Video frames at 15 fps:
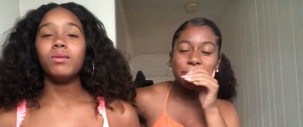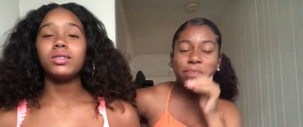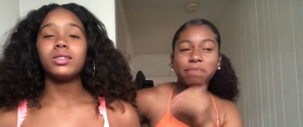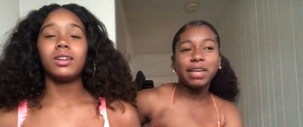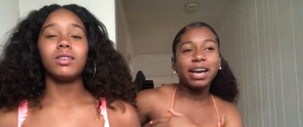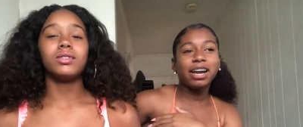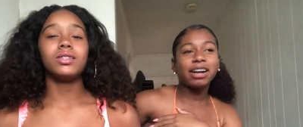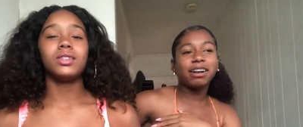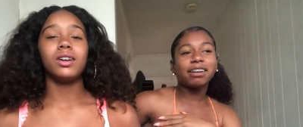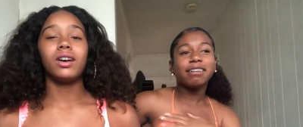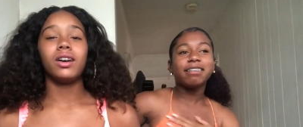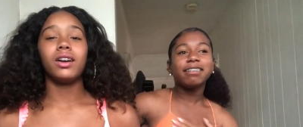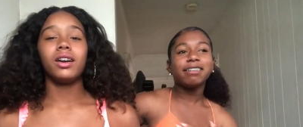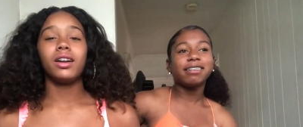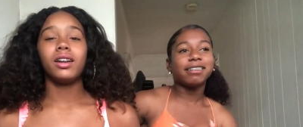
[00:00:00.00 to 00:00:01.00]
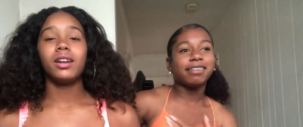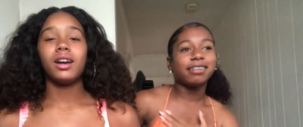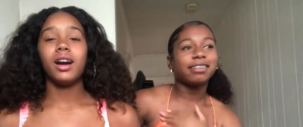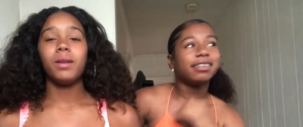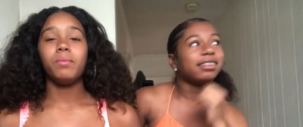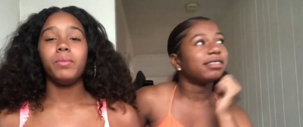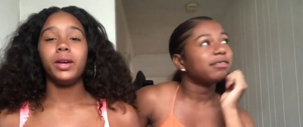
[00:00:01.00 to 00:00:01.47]
Speaker 1: I'm so sorry. I
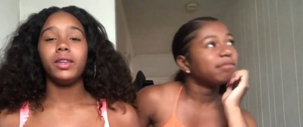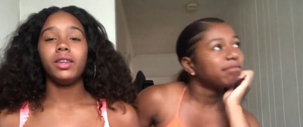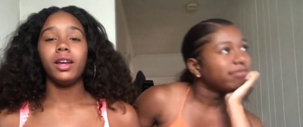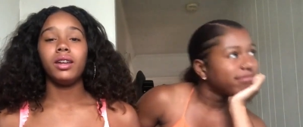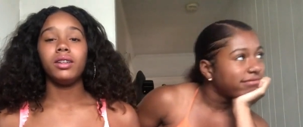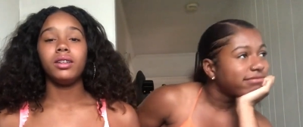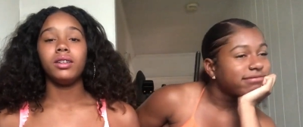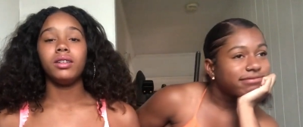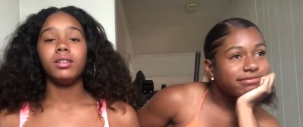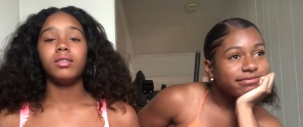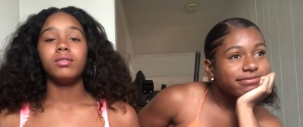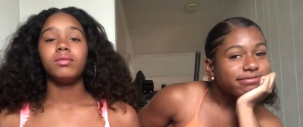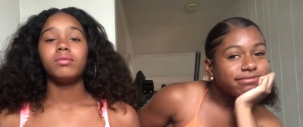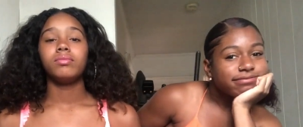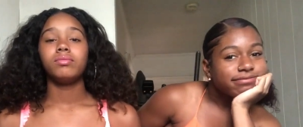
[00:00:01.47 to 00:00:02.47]
bet I did.